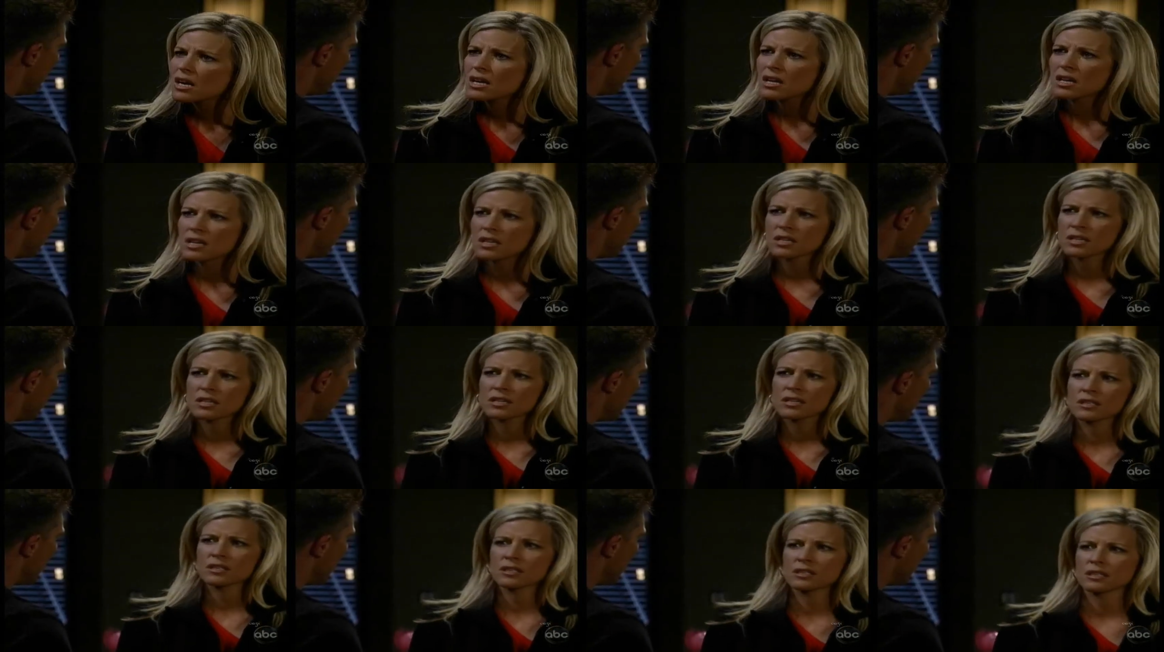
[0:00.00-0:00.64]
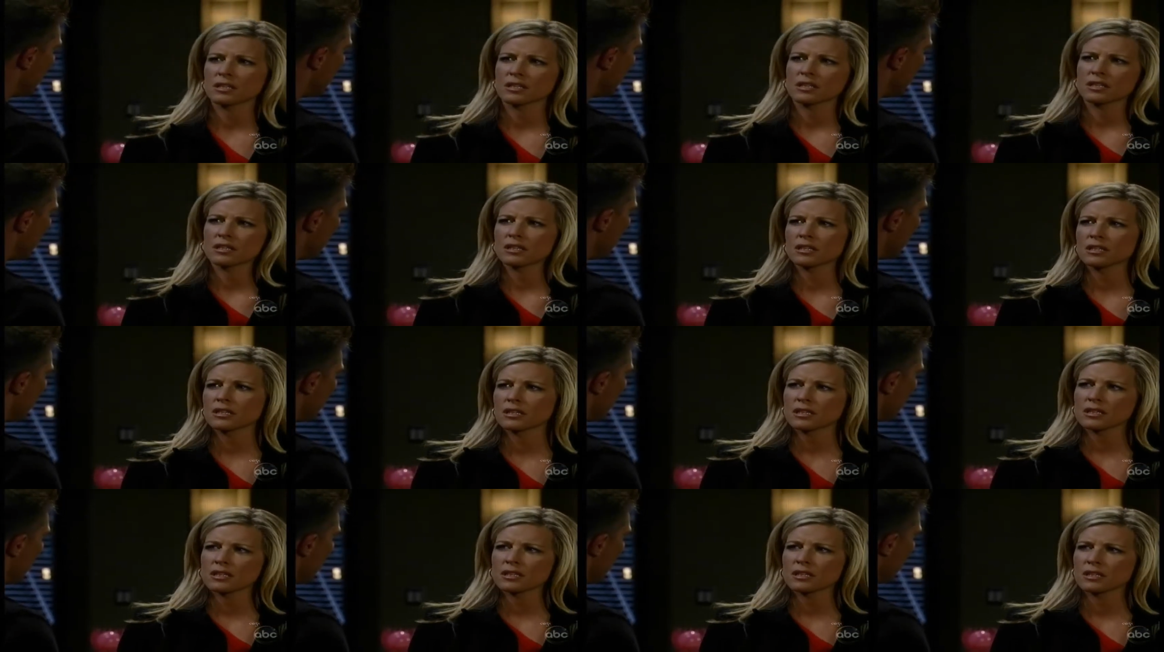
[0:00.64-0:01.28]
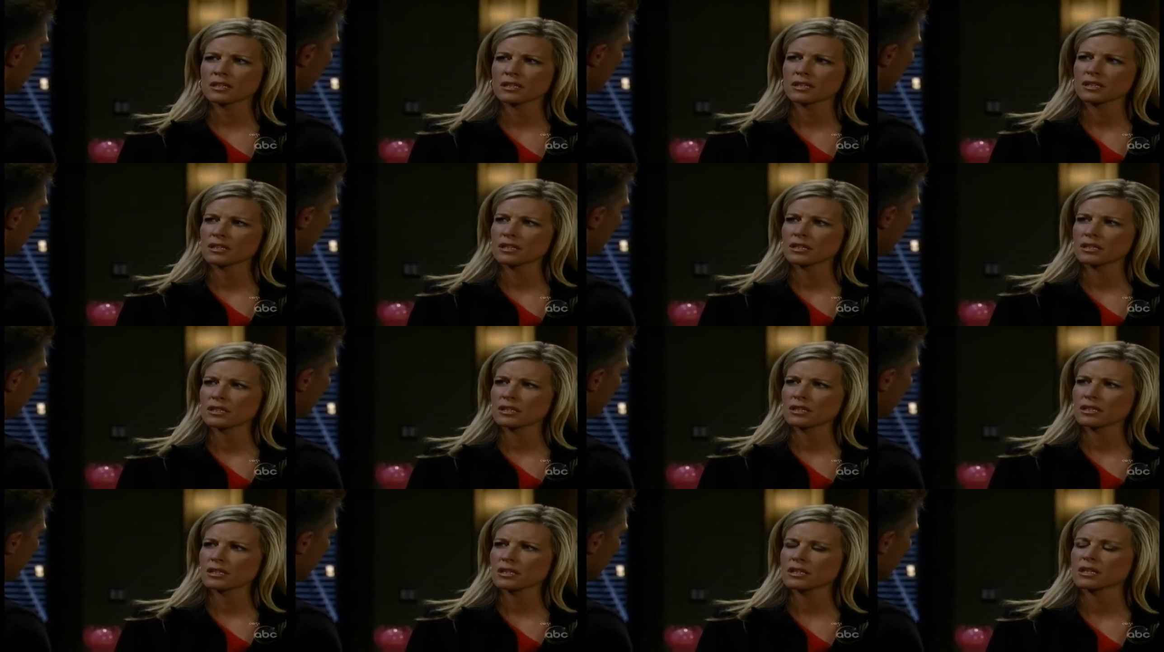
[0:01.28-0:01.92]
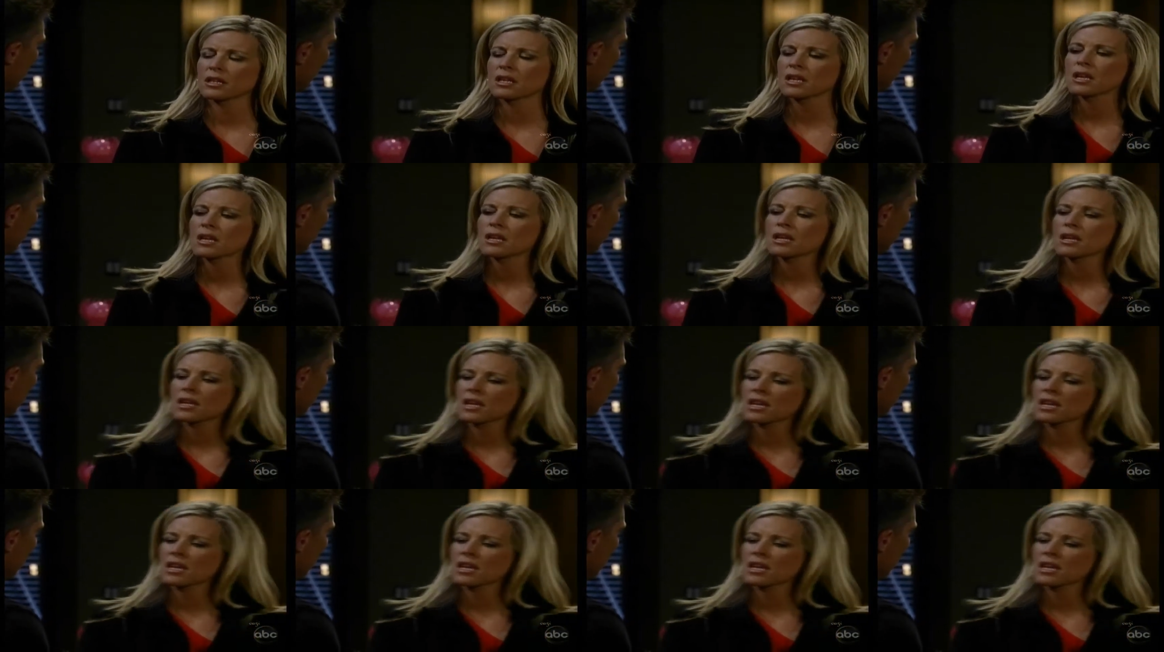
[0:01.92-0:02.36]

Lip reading: No one is speaking in this clip.